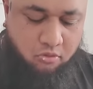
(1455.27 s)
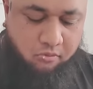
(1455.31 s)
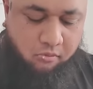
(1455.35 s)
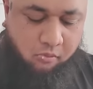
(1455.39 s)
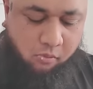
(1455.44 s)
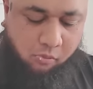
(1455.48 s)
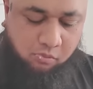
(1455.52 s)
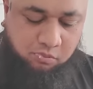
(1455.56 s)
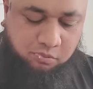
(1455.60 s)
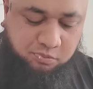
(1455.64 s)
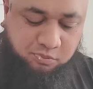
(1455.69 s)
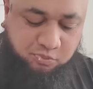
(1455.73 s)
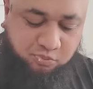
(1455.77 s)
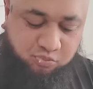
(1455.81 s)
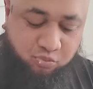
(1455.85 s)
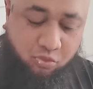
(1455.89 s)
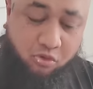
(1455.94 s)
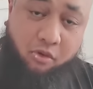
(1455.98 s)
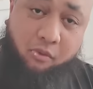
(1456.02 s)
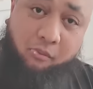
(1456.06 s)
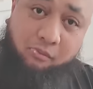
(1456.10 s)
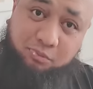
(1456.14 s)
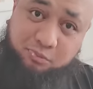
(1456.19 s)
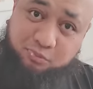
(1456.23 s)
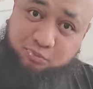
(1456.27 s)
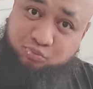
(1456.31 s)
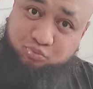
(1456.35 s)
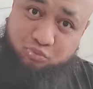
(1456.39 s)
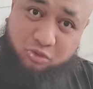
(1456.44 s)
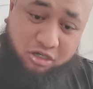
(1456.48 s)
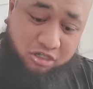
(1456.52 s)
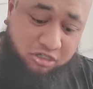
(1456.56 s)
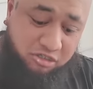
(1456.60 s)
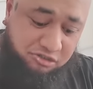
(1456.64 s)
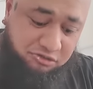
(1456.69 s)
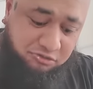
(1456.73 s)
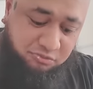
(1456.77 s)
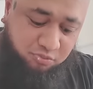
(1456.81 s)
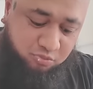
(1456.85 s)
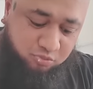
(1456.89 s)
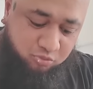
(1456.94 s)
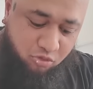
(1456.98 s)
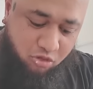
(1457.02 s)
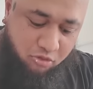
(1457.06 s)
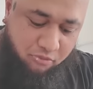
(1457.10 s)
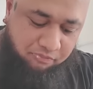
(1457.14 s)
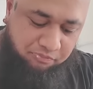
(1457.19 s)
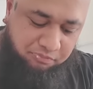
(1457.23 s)
Bye. Bye.
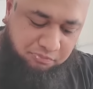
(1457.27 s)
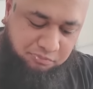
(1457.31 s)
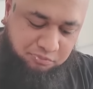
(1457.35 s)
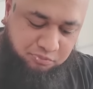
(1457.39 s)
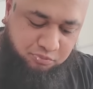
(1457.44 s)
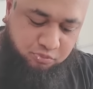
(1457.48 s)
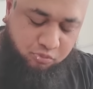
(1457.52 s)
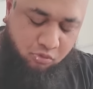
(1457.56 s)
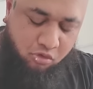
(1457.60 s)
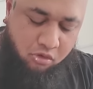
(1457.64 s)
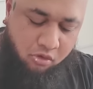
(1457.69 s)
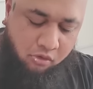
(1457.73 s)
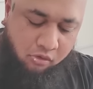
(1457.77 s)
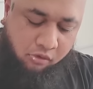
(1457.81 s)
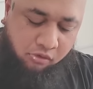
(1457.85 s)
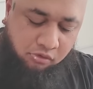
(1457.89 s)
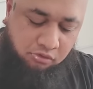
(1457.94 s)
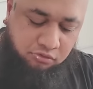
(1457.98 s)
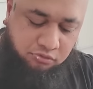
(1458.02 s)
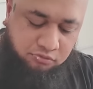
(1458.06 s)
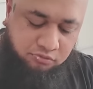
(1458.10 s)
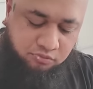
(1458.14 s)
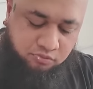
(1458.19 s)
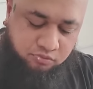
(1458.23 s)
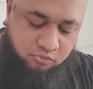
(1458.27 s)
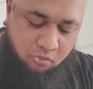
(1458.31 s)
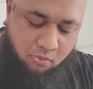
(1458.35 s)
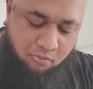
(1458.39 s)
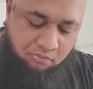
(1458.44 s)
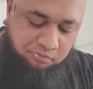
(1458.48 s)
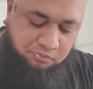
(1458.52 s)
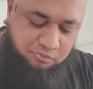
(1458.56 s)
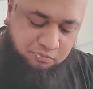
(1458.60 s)
And I'm about to go on my walk.